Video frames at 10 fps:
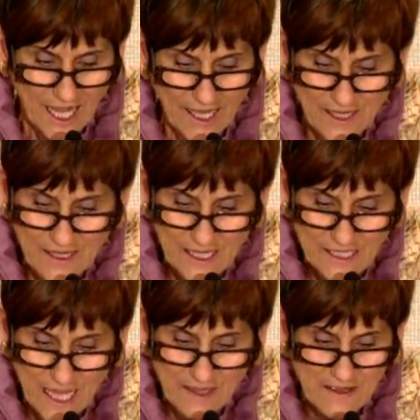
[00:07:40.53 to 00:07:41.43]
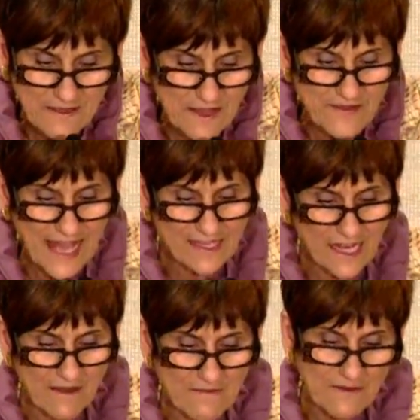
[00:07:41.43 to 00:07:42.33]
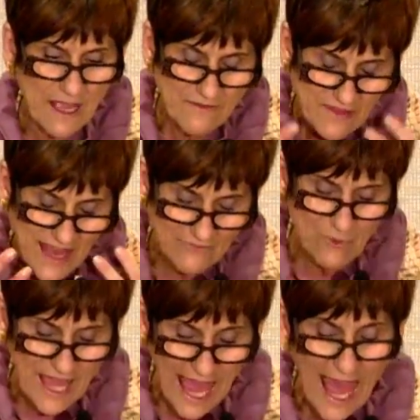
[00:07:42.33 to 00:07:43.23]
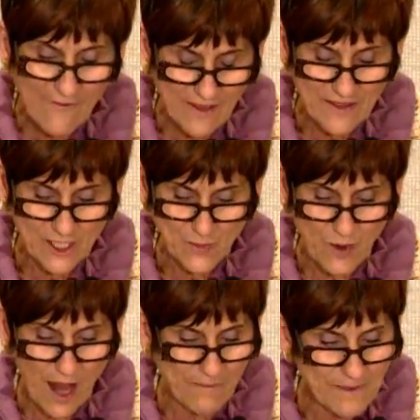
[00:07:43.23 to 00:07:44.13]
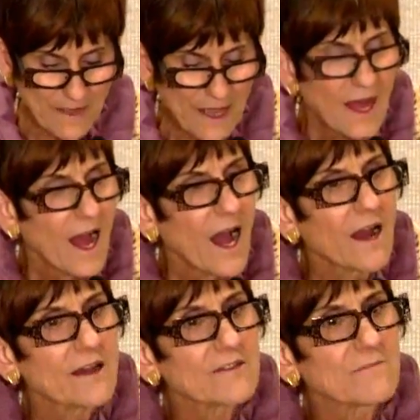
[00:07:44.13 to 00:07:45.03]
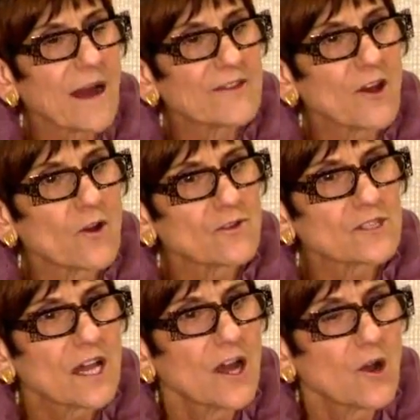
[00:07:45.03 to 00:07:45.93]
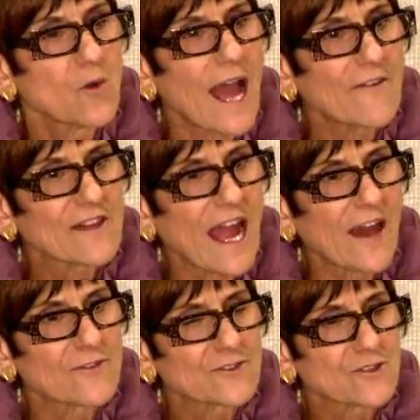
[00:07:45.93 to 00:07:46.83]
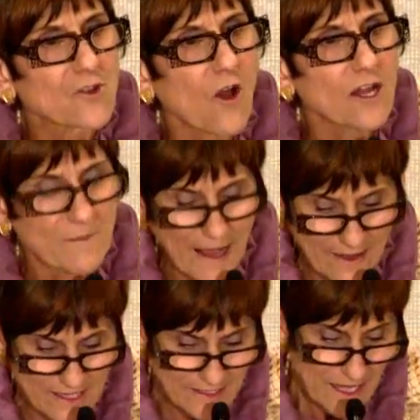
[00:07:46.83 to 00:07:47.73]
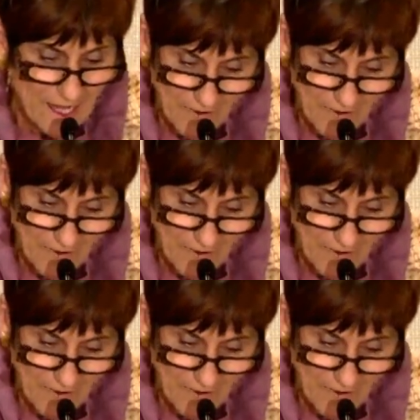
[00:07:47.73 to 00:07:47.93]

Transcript: uh, uh, uh, uh that, uh, that we have this problem uh, by those who have gathered to talk about it,